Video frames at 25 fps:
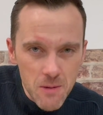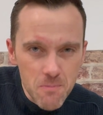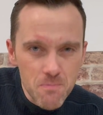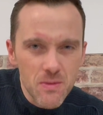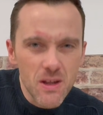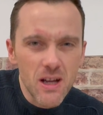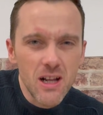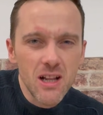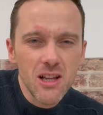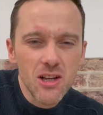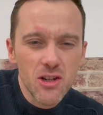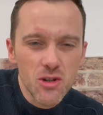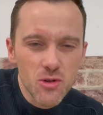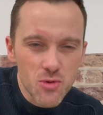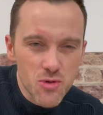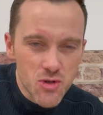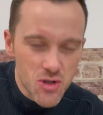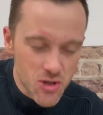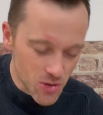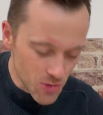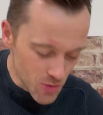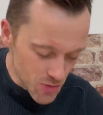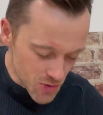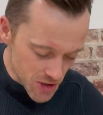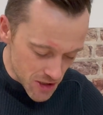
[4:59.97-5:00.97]
A a little
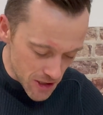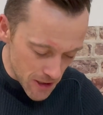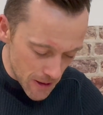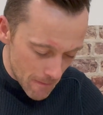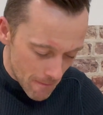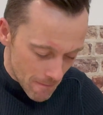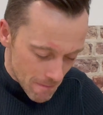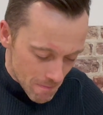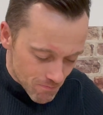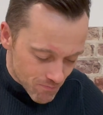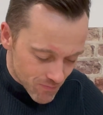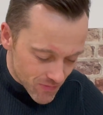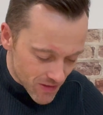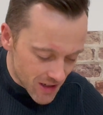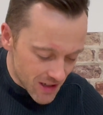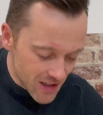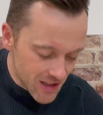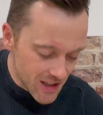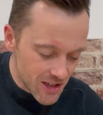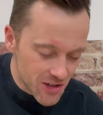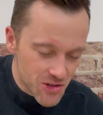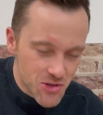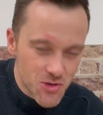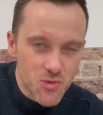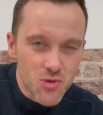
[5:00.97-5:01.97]
salty, a
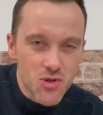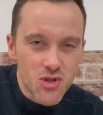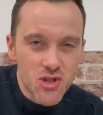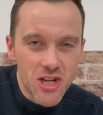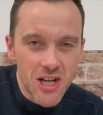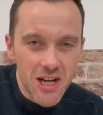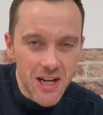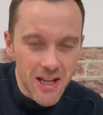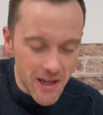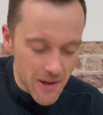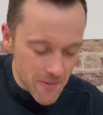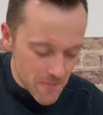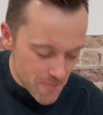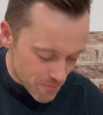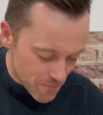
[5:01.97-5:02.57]
little chili,